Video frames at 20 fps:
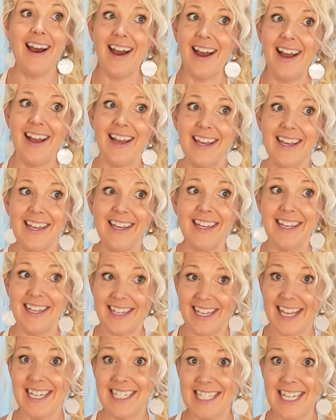I
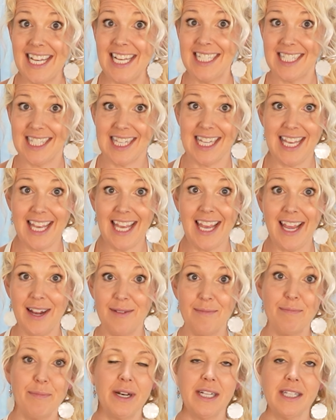can taste the heat,
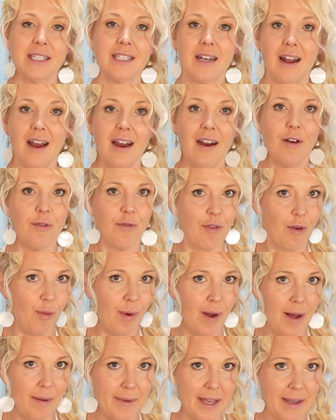but it's not
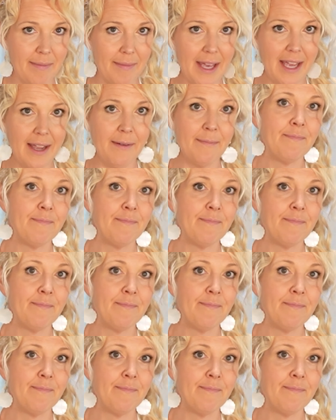overwhelming me.